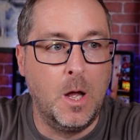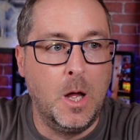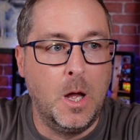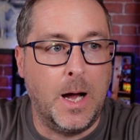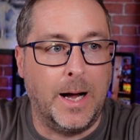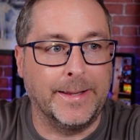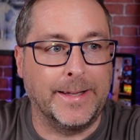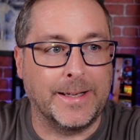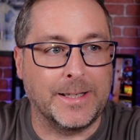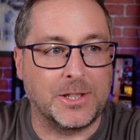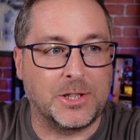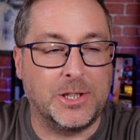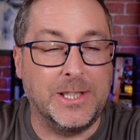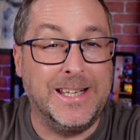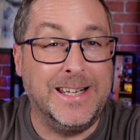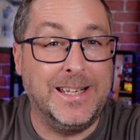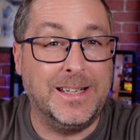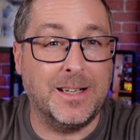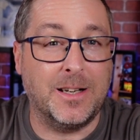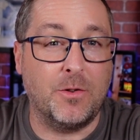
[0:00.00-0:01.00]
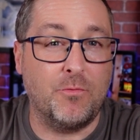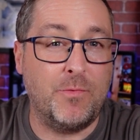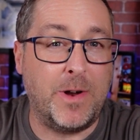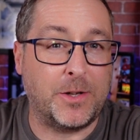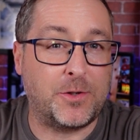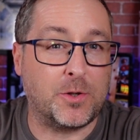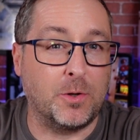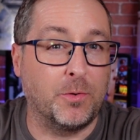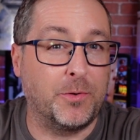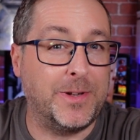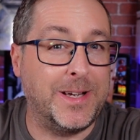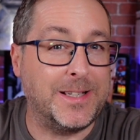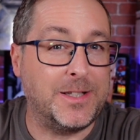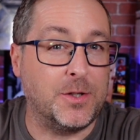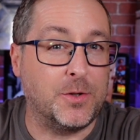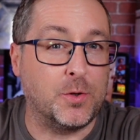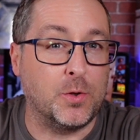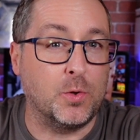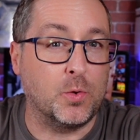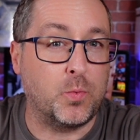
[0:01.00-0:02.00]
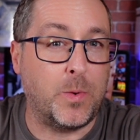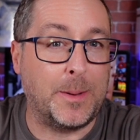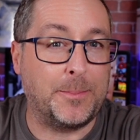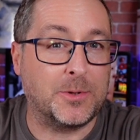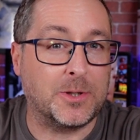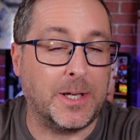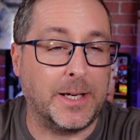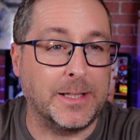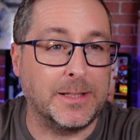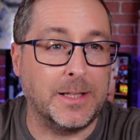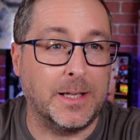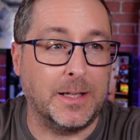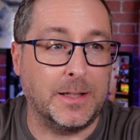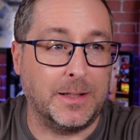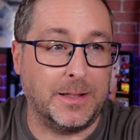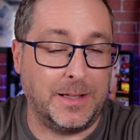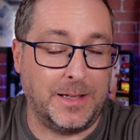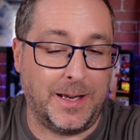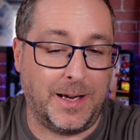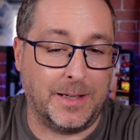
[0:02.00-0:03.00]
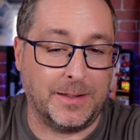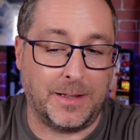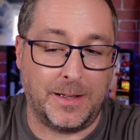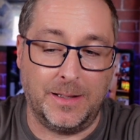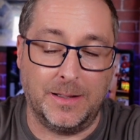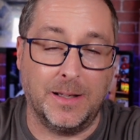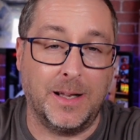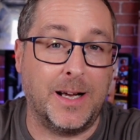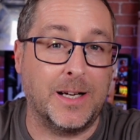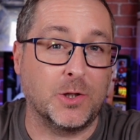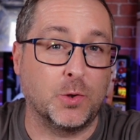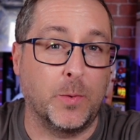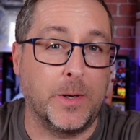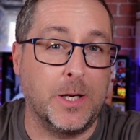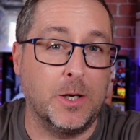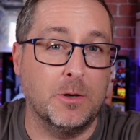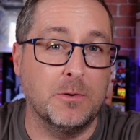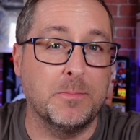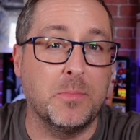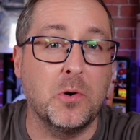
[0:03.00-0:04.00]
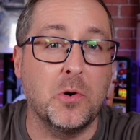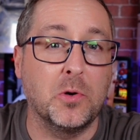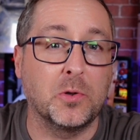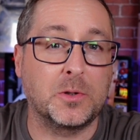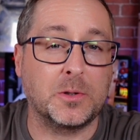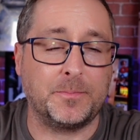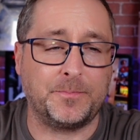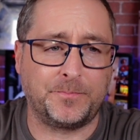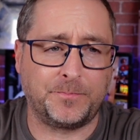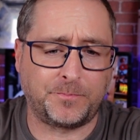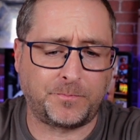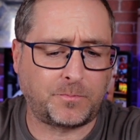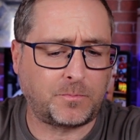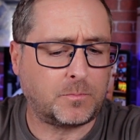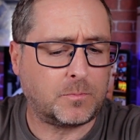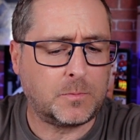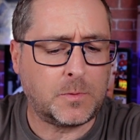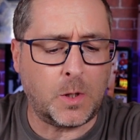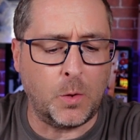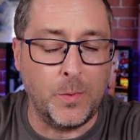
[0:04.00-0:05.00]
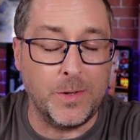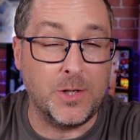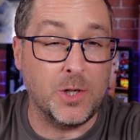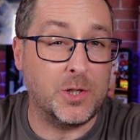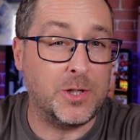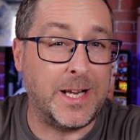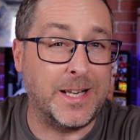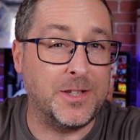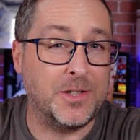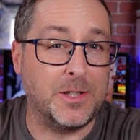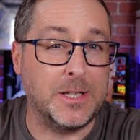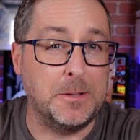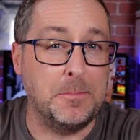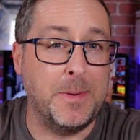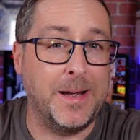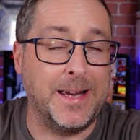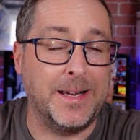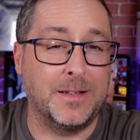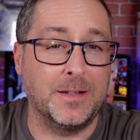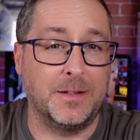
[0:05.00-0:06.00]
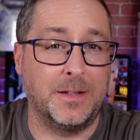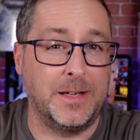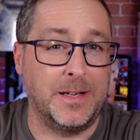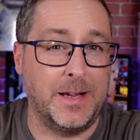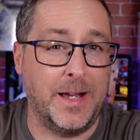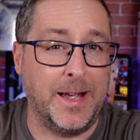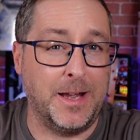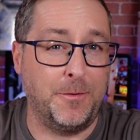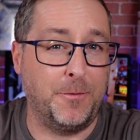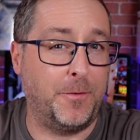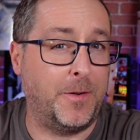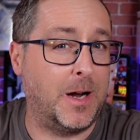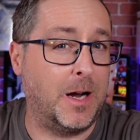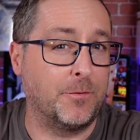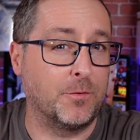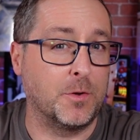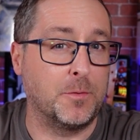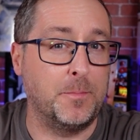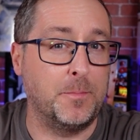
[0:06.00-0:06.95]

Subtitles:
And then I seen Retro32's website. He had a little Arduino board which essentially made the A500